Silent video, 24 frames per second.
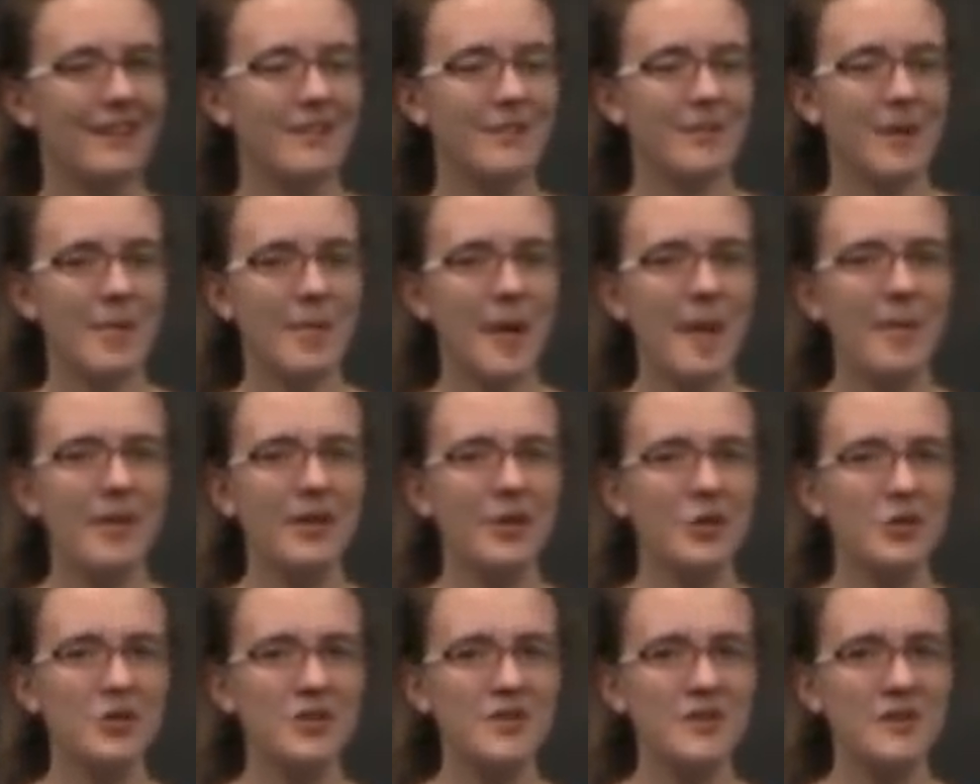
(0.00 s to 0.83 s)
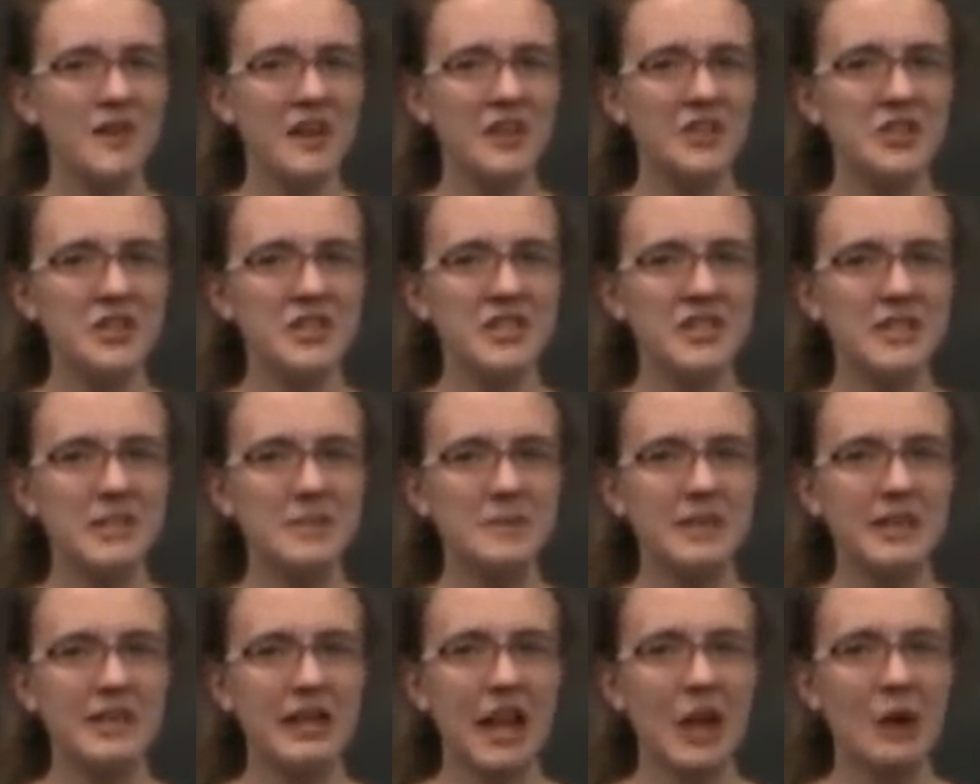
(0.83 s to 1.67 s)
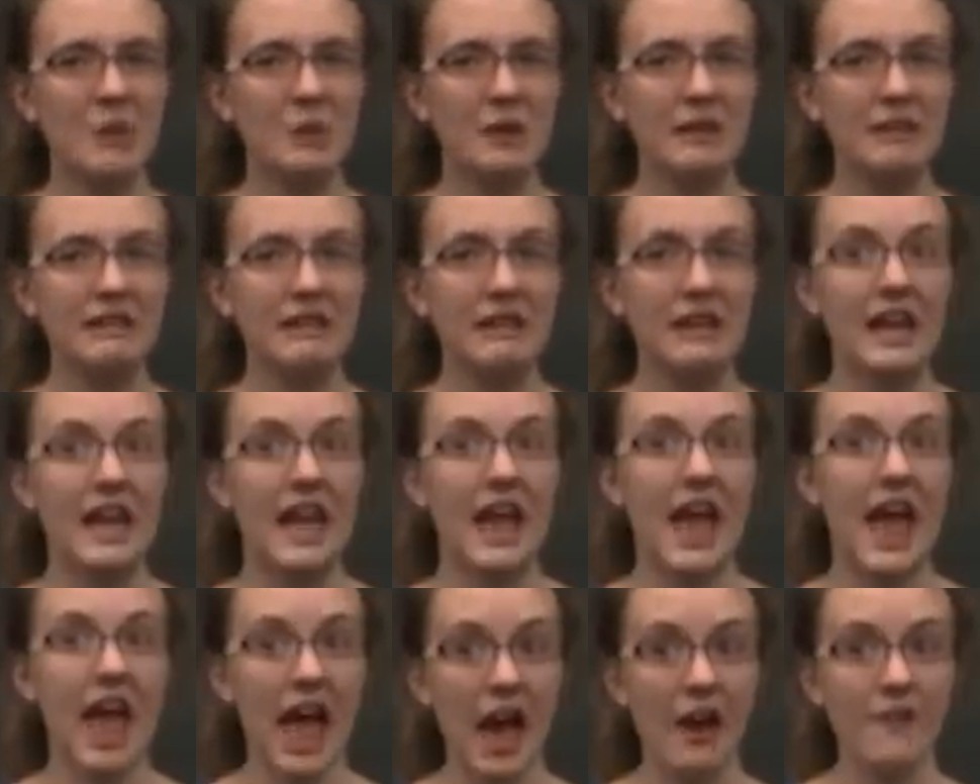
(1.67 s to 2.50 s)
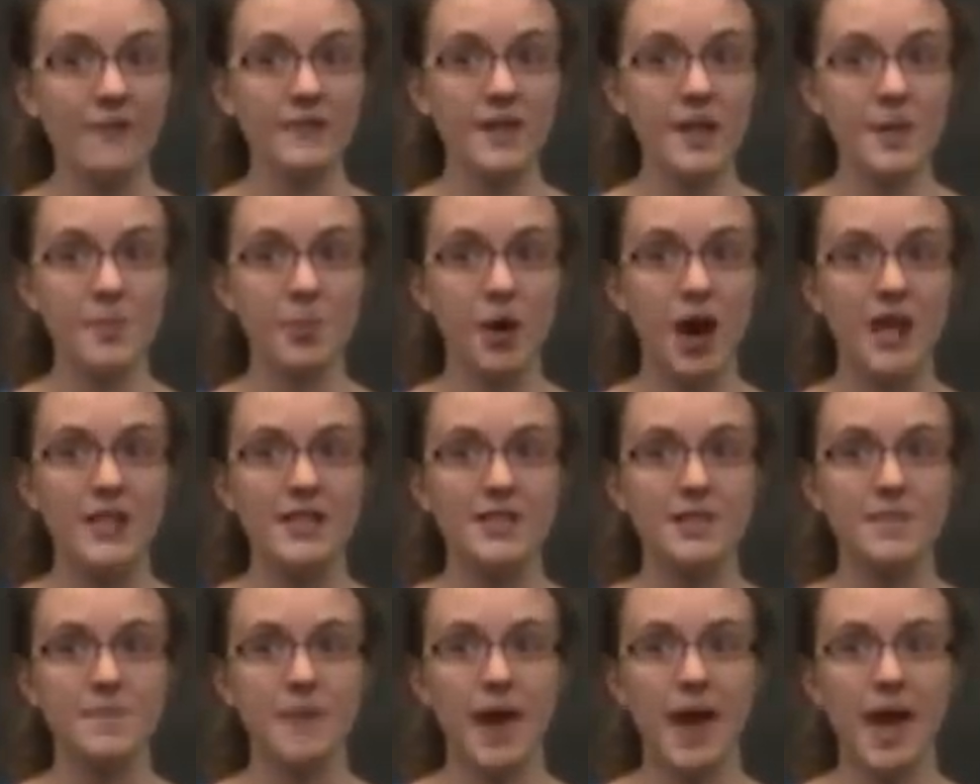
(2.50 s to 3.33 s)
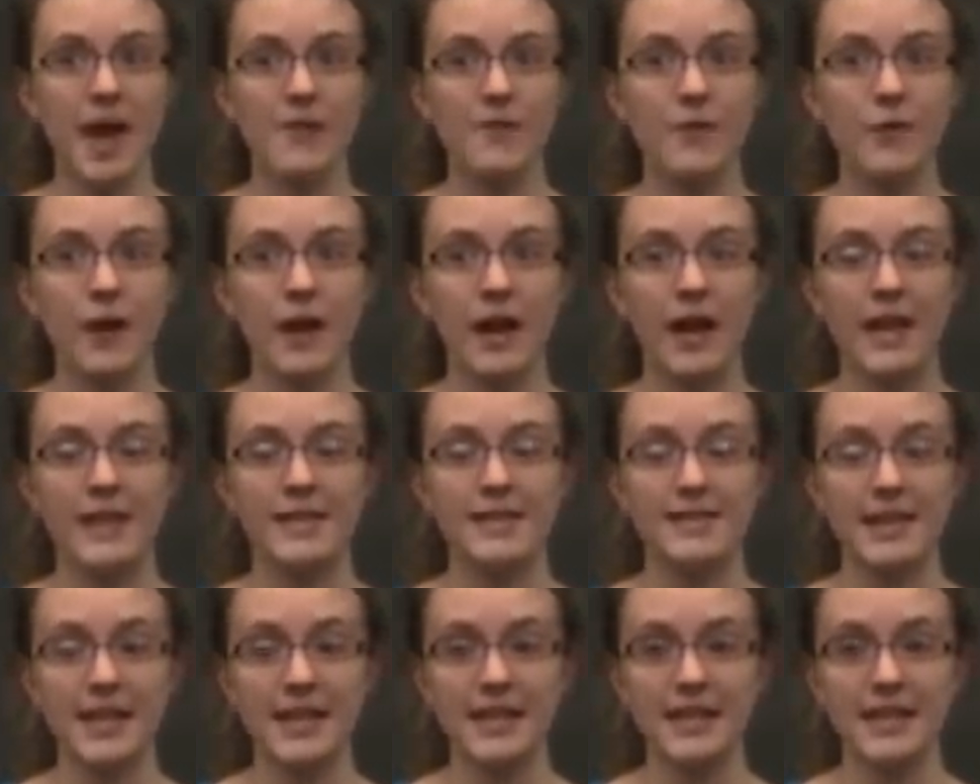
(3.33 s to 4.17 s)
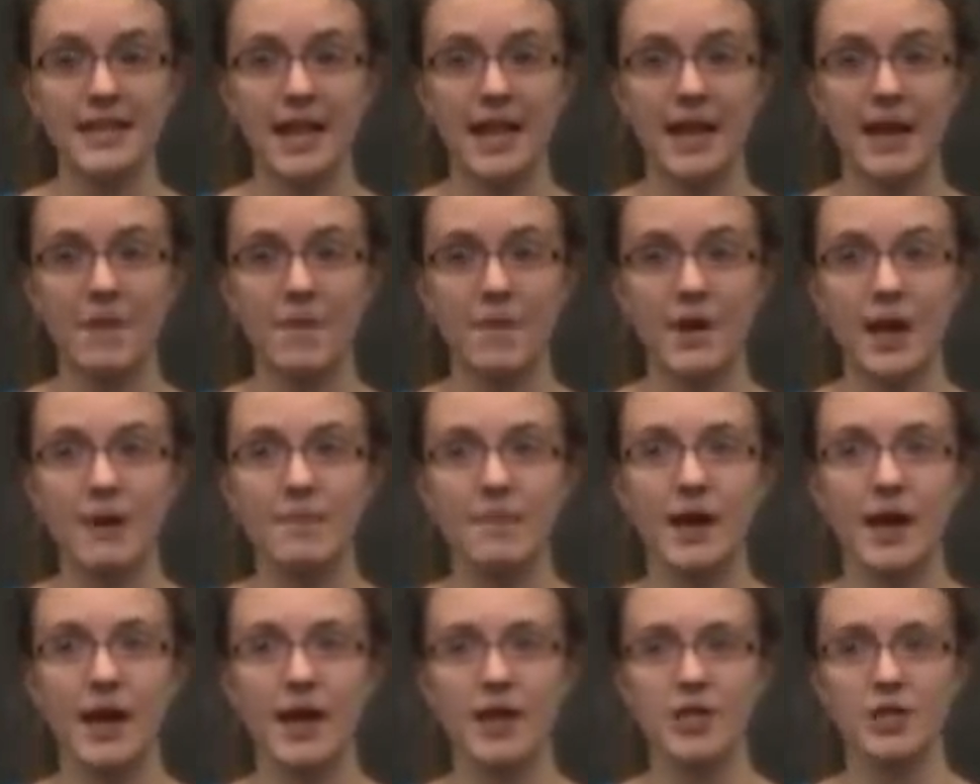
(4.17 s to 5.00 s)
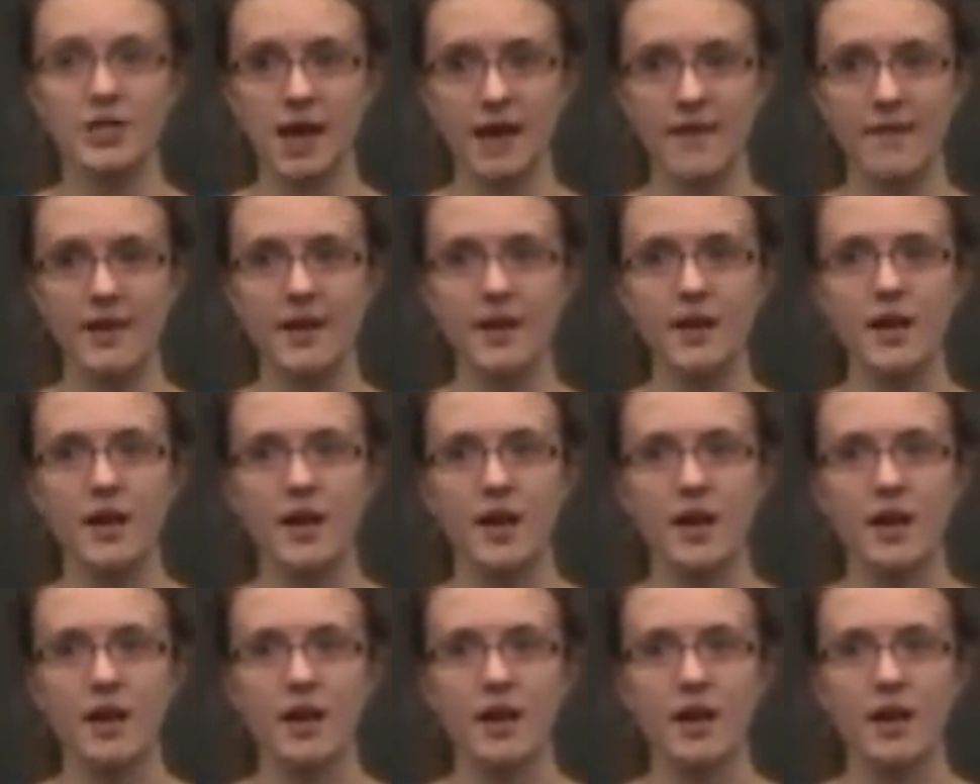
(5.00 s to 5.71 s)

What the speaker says: But public crucifixion seemed like a really hefty price to pay for any sins I'd committed by age 7.